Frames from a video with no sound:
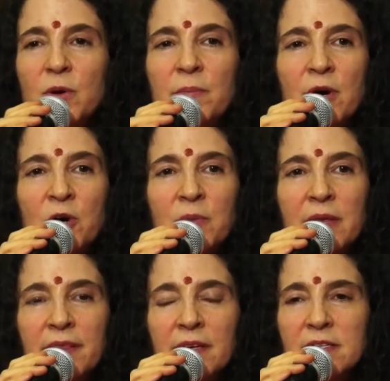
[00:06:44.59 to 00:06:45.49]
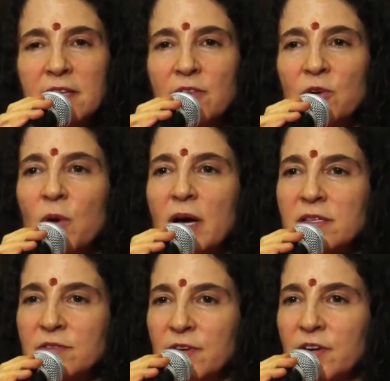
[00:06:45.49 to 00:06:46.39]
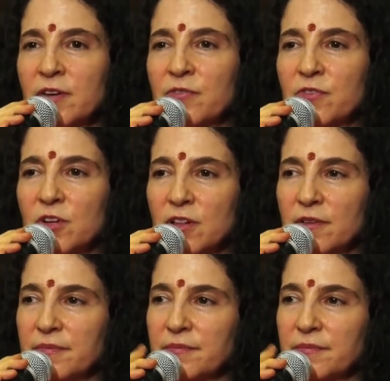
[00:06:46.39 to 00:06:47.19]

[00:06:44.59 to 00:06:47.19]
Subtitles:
a moment that is otherwise very full